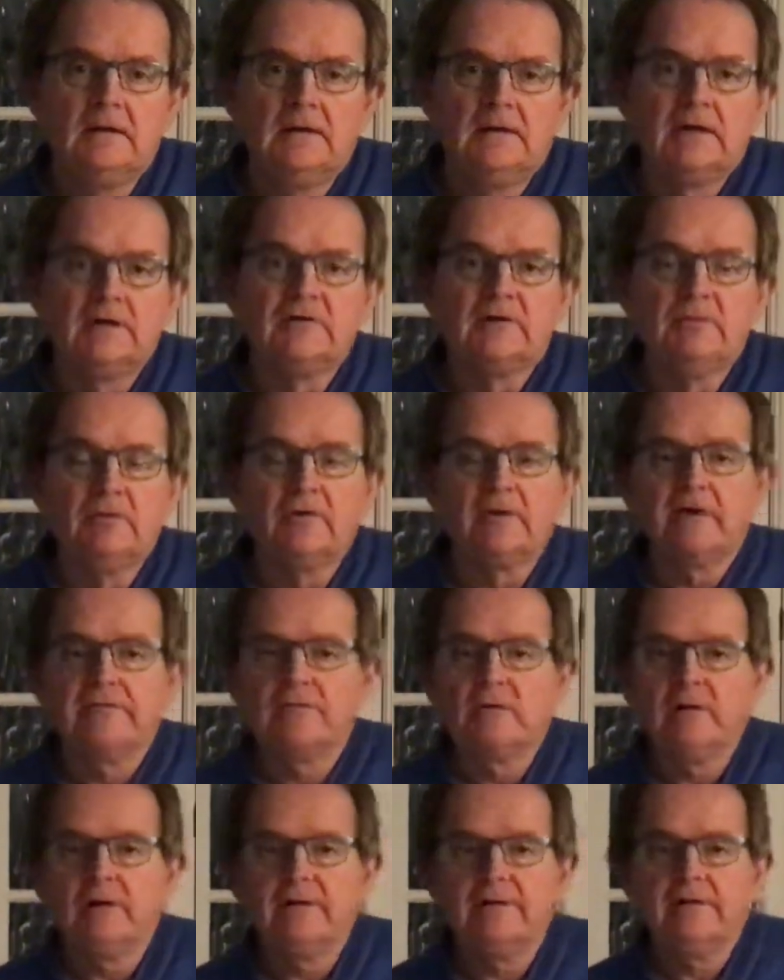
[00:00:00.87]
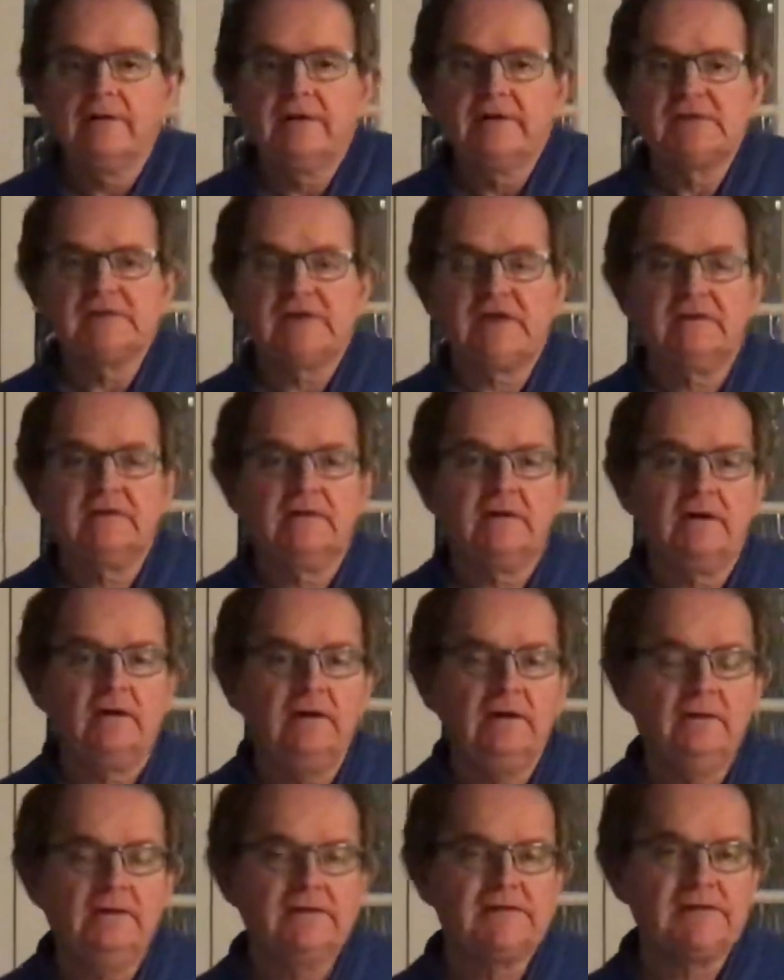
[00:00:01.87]
Good morning everyone,
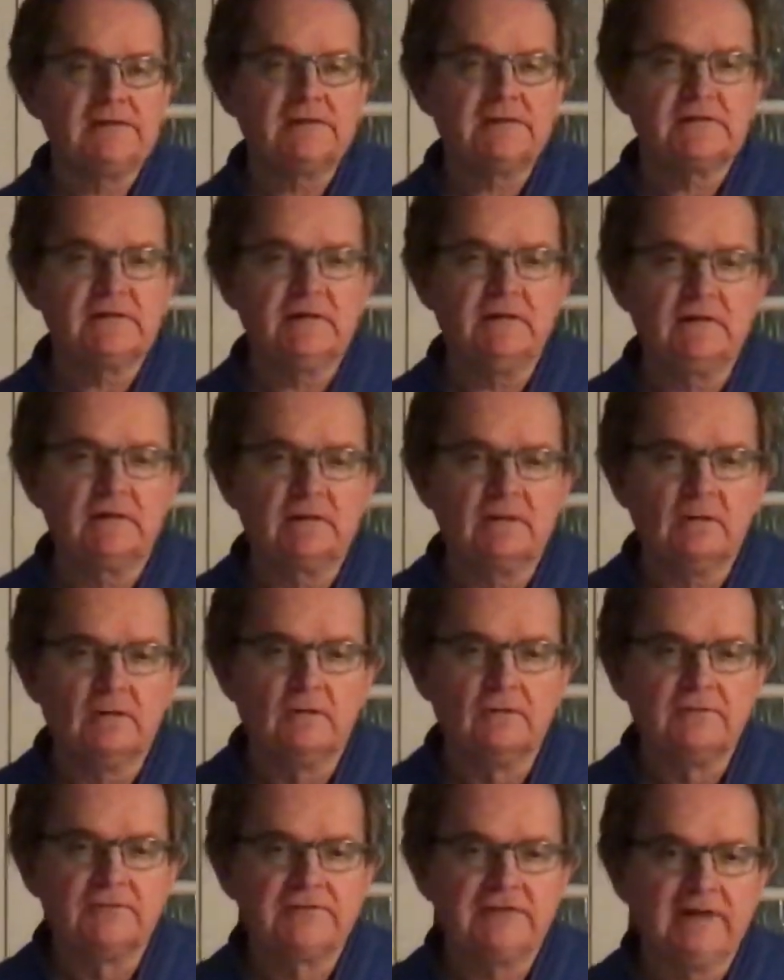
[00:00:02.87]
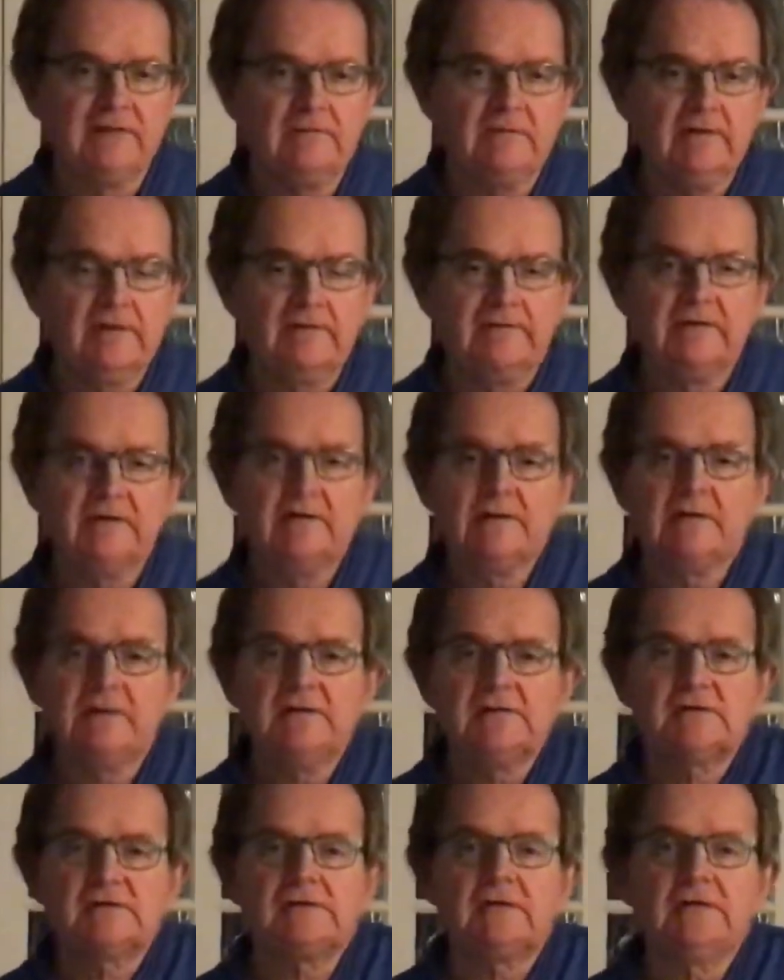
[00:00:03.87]
Saturday 16th of January I think it
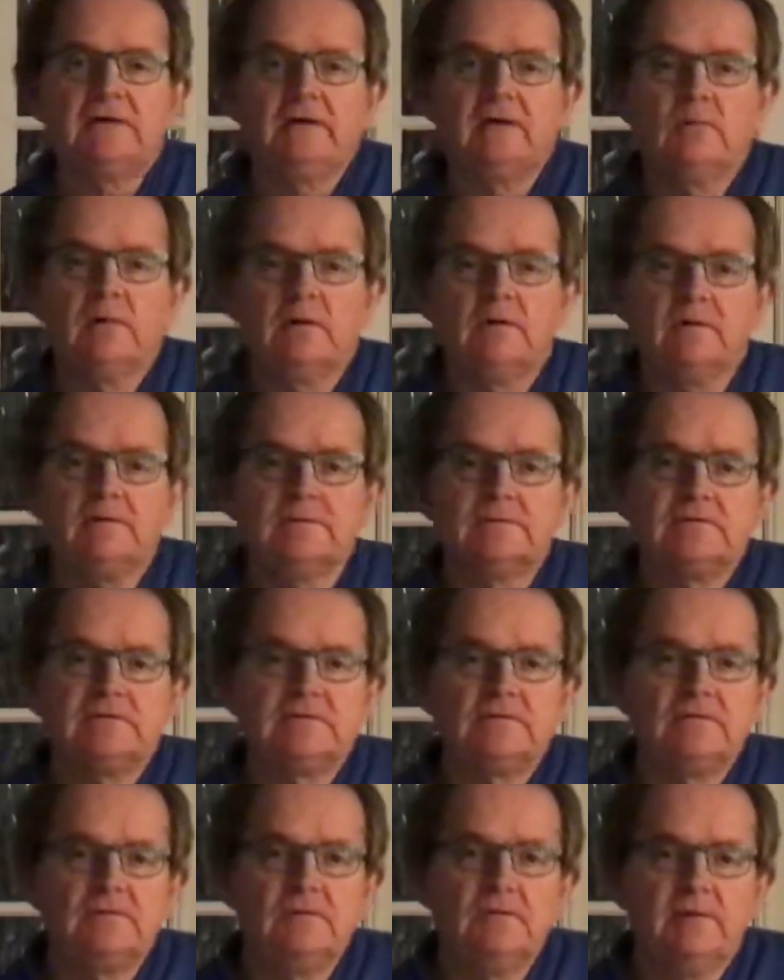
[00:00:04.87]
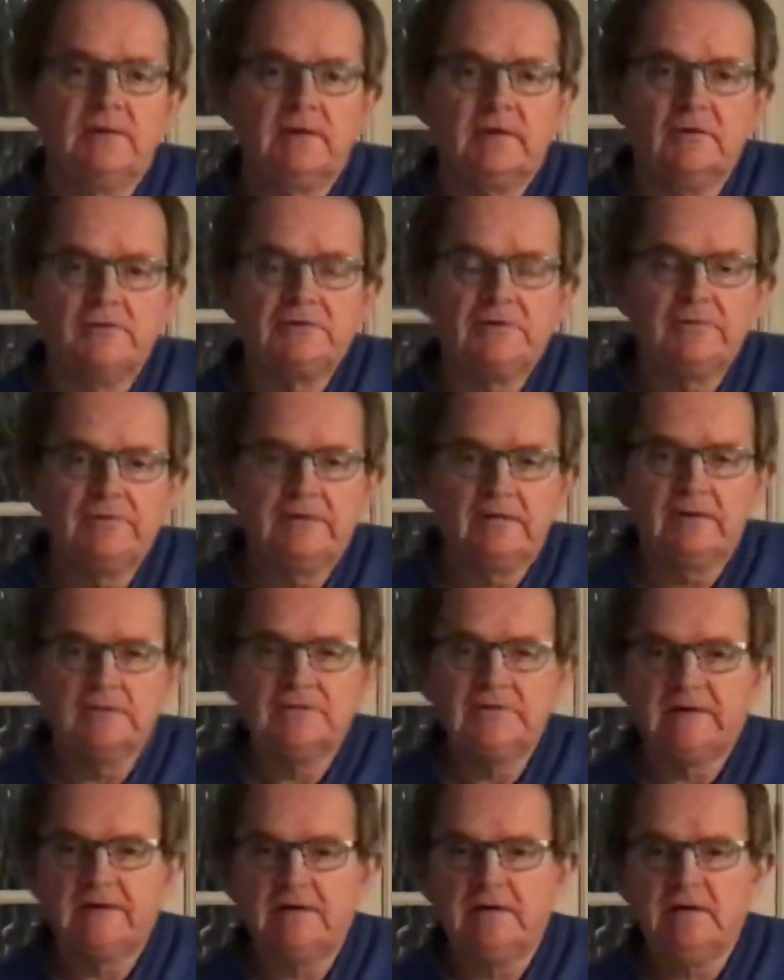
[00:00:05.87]
is. Welcome to my coaching video
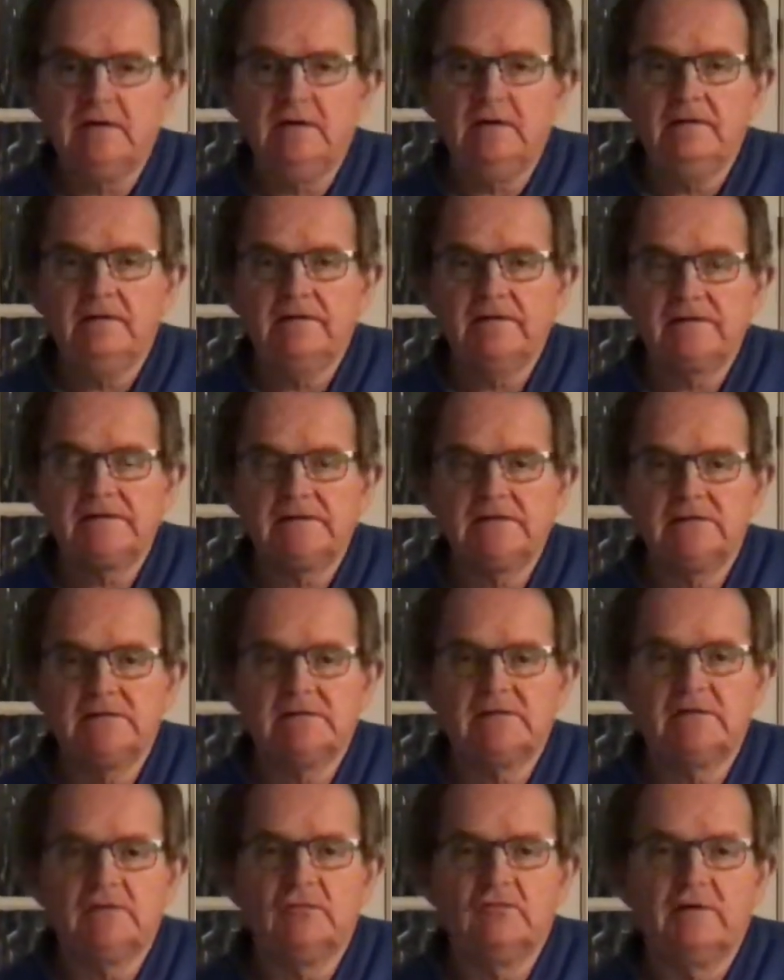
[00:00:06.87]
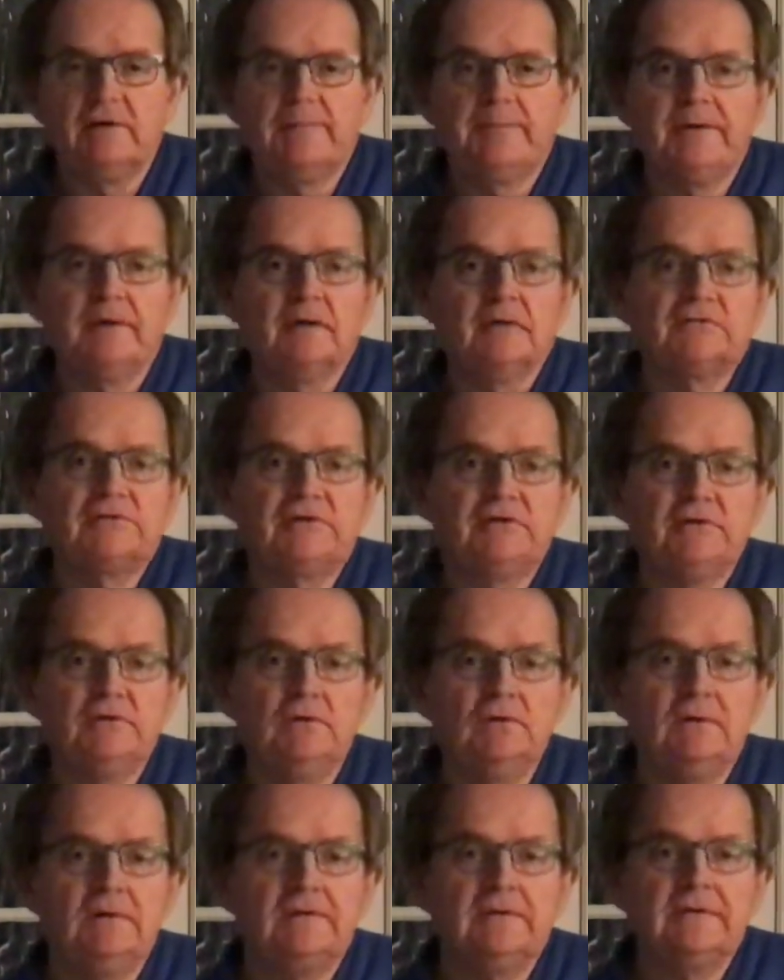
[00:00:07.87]
today. This is the grip part 2.